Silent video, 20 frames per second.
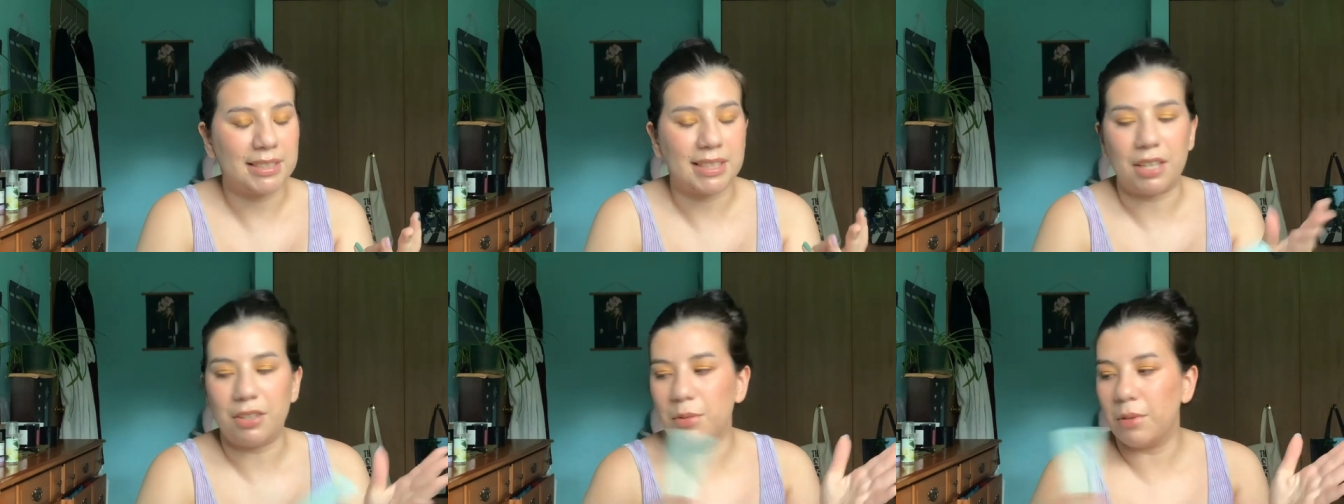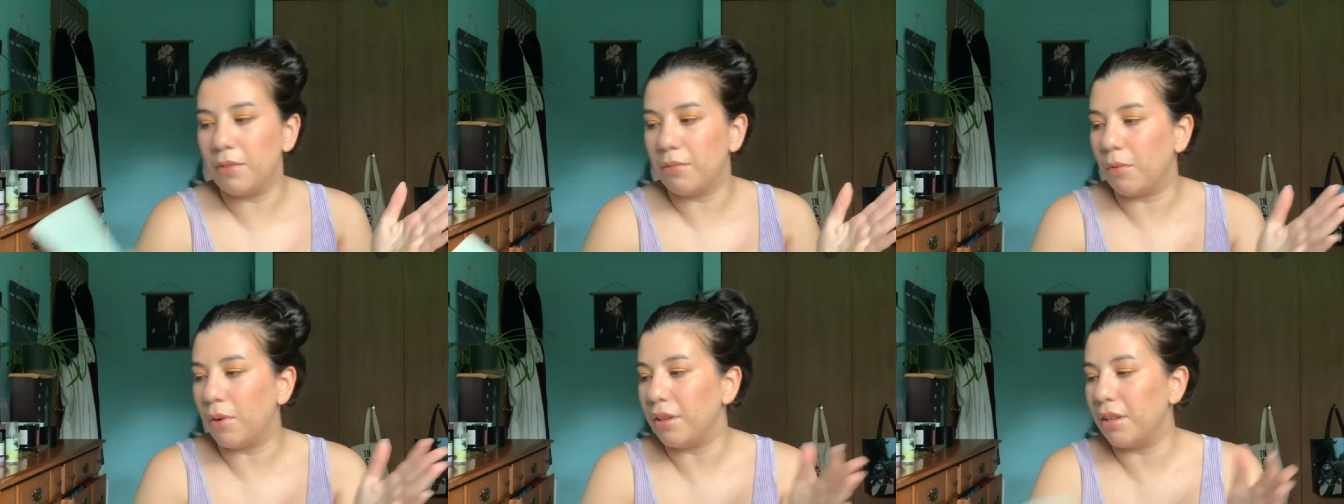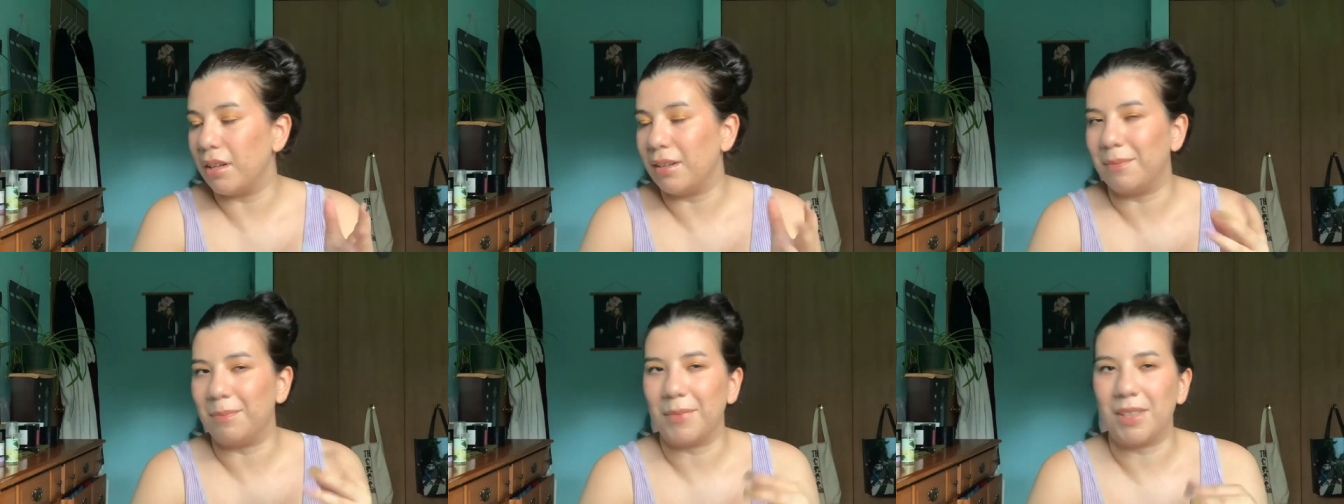I do have one
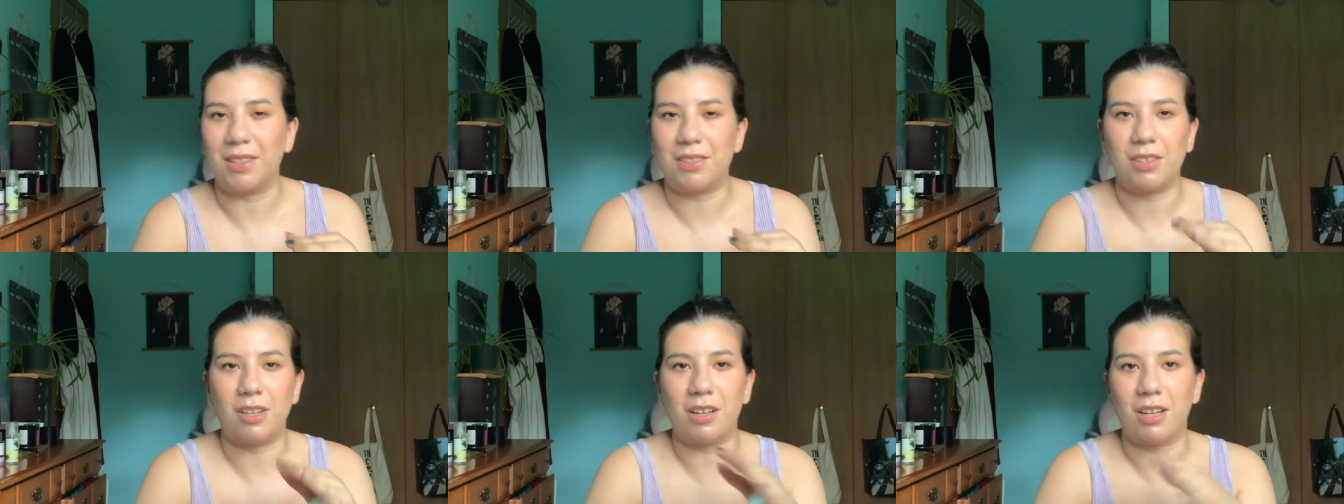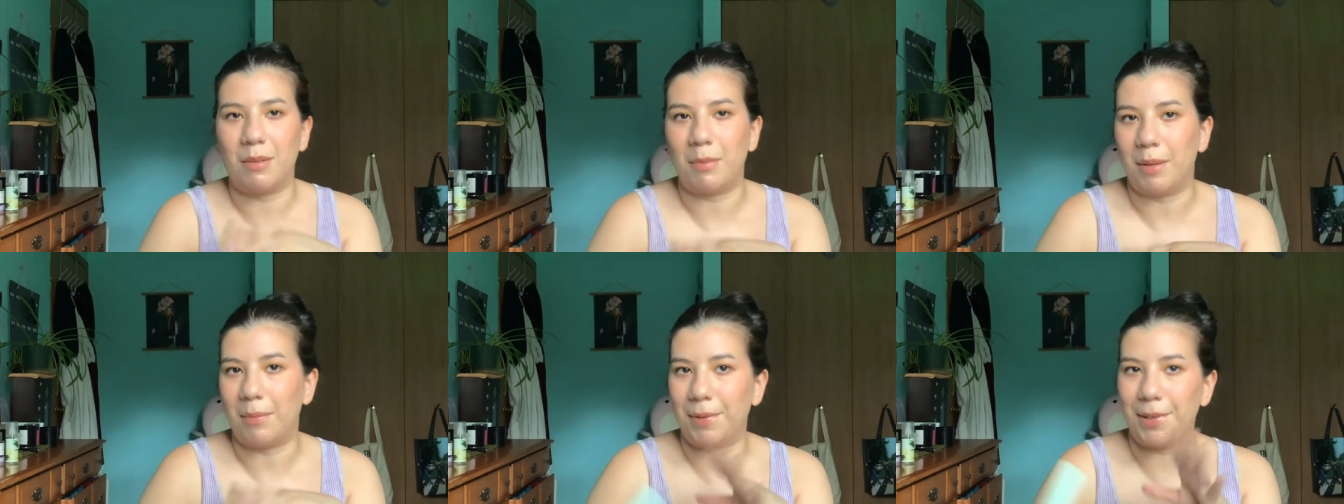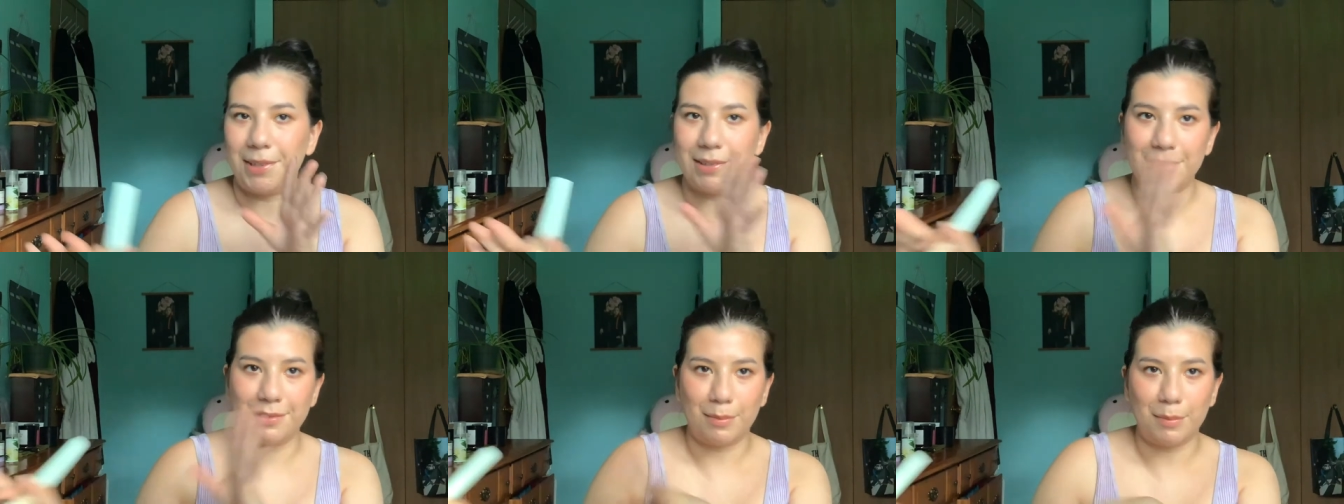that I'm going to talk about, but
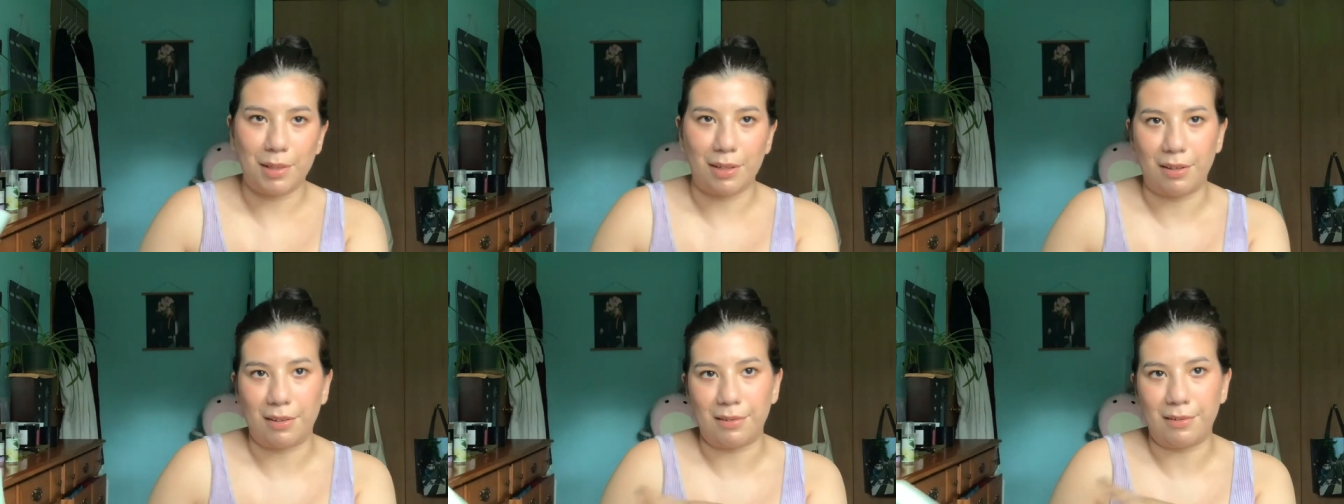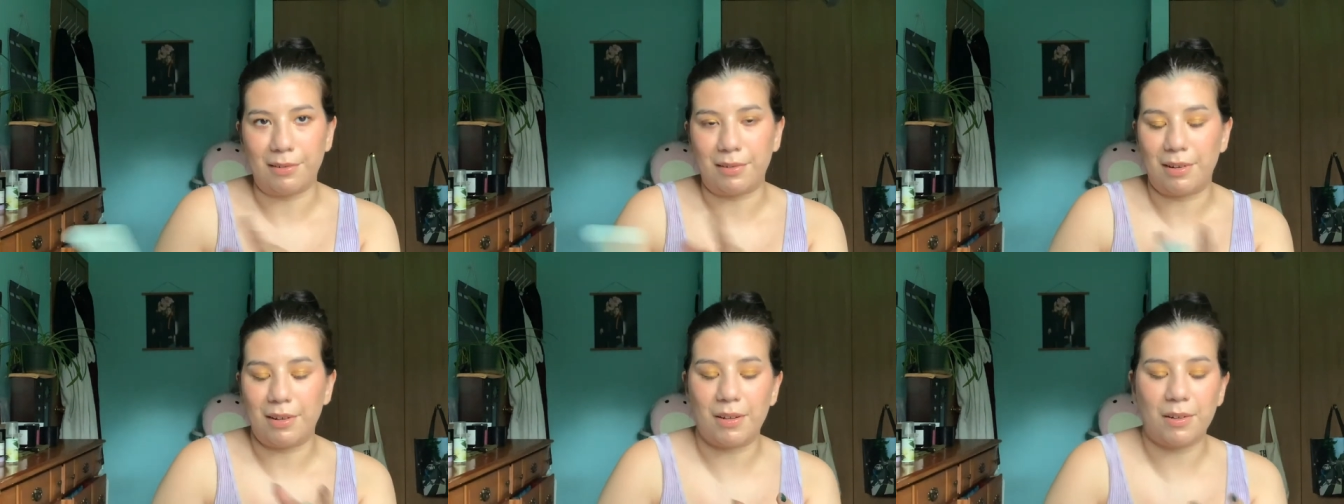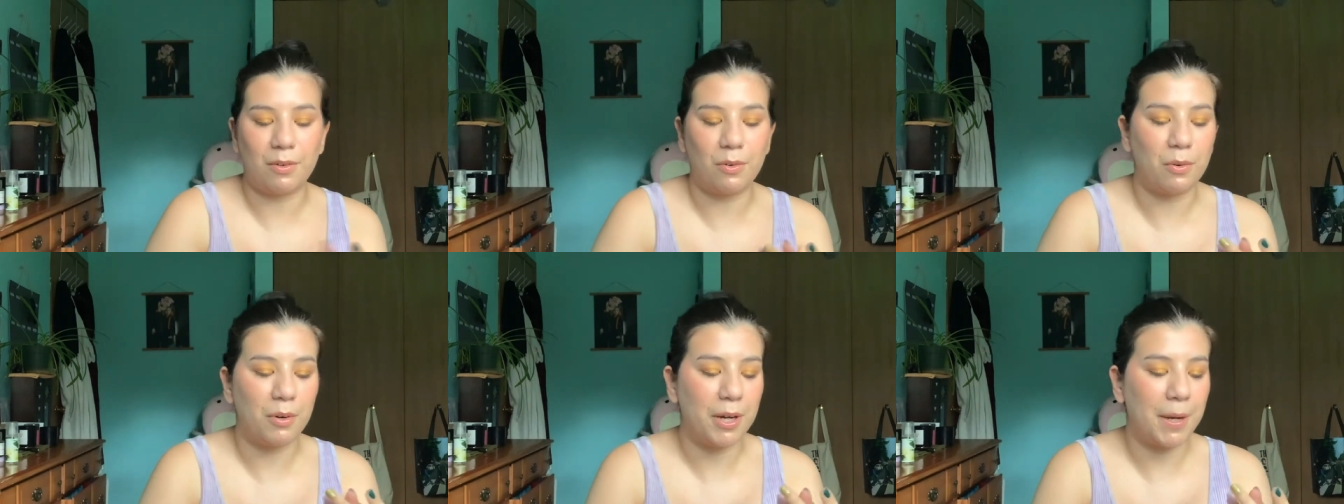it's in the other
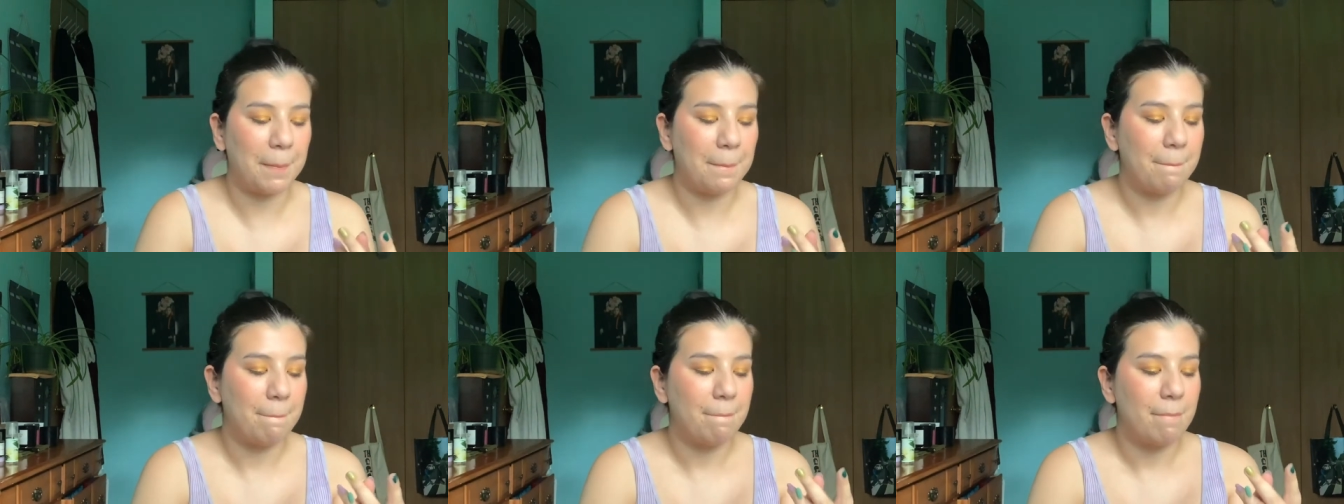category.